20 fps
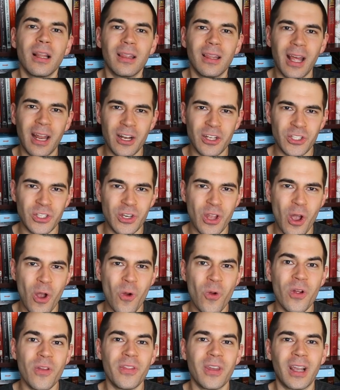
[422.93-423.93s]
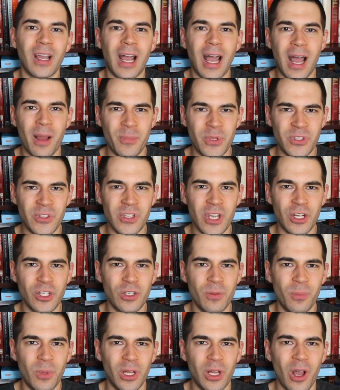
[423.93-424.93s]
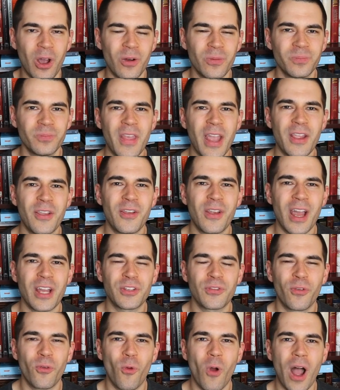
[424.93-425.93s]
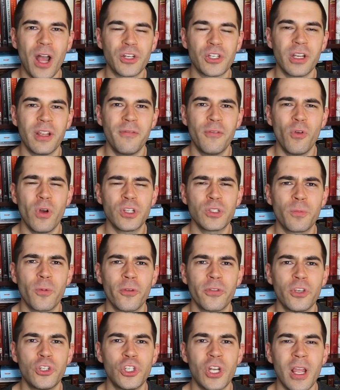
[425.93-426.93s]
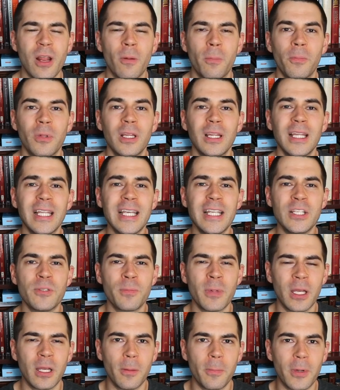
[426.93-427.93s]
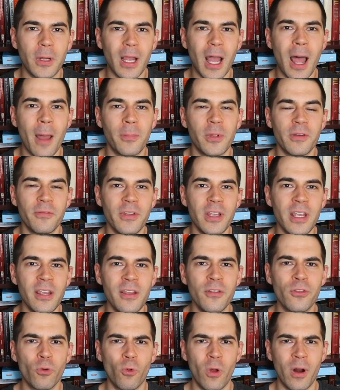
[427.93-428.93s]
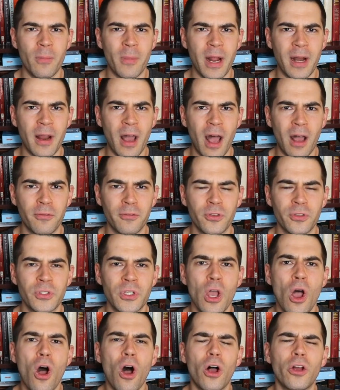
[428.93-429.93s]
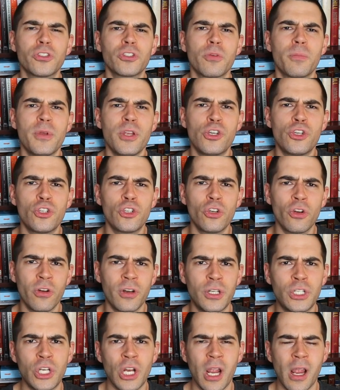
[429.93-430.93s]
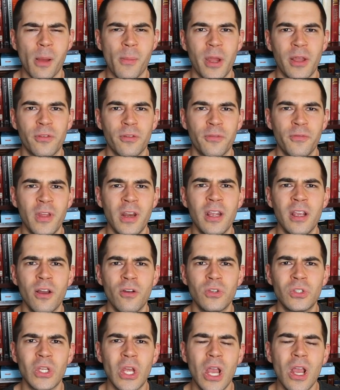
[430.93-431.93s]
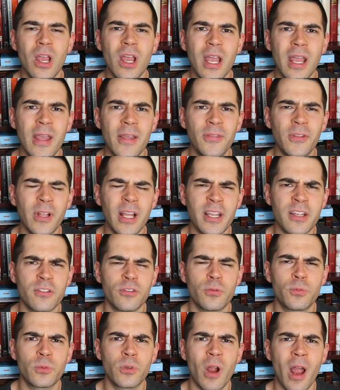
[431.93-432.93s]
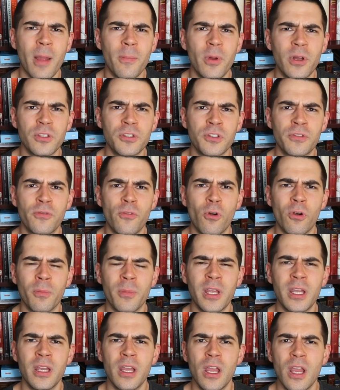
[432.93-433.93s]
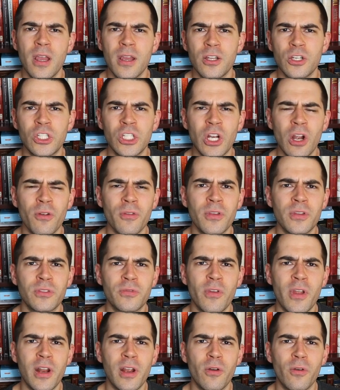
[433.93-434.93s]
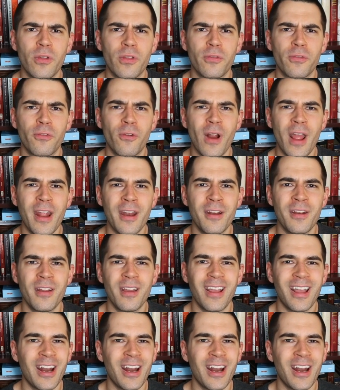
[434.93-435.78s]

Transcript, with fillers: Let us know in the comments section below. Thank you guys for watching. If you want to support the channel, please pick up a copy of either one of my novels. Also, be sure to check out my other videos. Hit the like and subscribe buttons for me. Share this video with a friend.